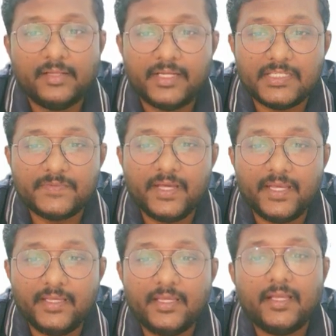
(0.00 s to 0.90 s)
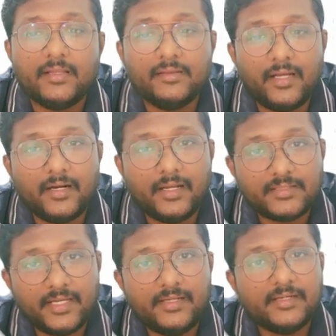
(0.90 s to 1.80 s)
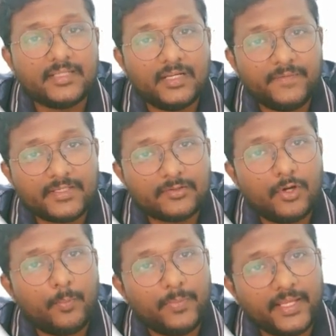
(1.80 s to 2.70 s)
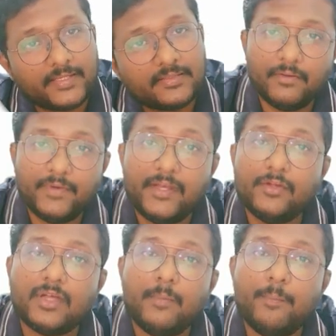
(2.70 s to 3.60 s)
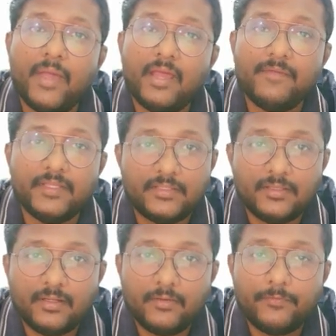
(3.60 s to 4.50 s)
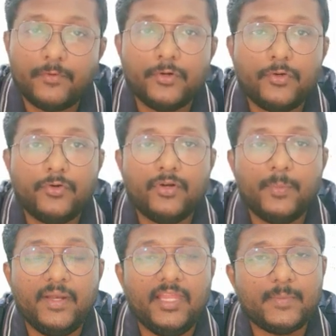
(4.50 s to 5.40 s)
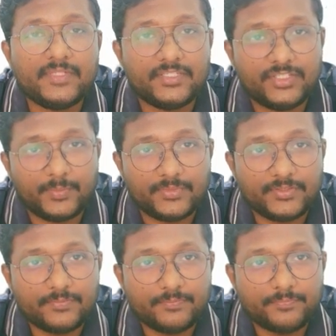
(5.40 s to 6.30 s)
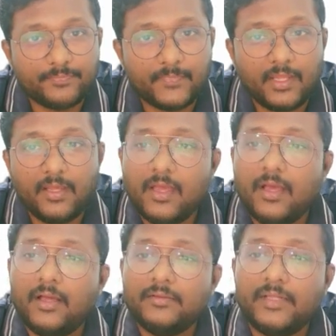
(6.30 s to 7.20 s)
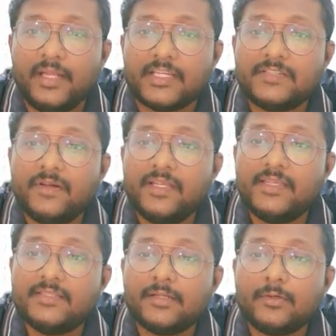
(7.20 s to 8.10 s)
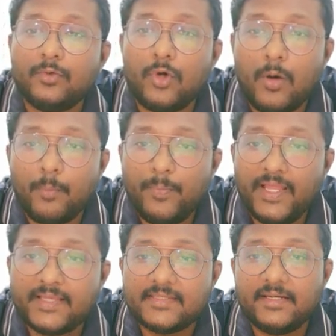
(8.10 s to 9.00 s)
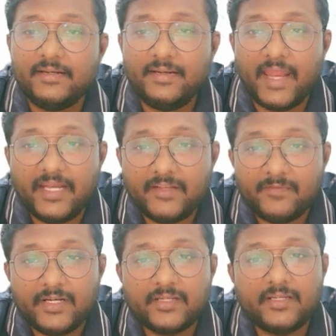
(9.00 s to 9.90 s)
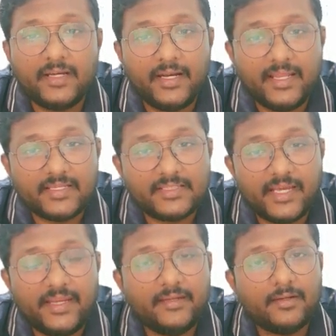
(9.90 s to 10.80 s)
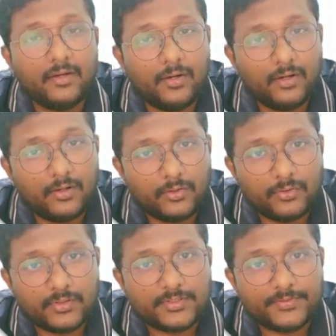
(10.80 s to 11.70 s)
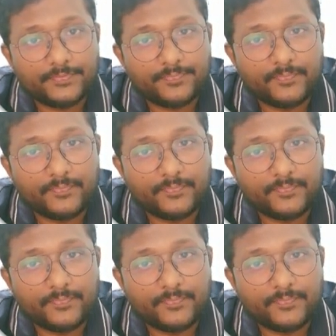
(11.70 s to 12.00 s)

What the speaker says: That is why the design itself is complex when you compare with 4 to 20 milliamp systems. The next one is complex network design rules.